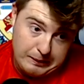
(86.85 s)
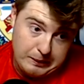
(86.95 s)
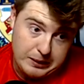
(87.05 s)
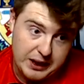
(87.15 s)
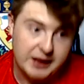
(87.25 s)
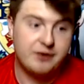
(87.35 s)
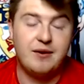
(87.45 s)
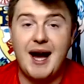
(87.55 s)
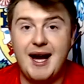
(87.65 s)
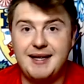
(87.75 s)

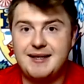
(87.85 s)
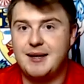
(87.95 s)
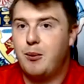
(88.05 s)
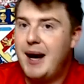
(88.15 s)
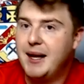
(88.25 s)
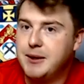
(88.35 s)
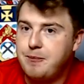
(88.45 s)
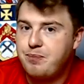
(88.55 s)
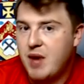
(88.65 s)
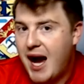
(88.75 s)
Right,
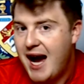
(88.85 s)
well,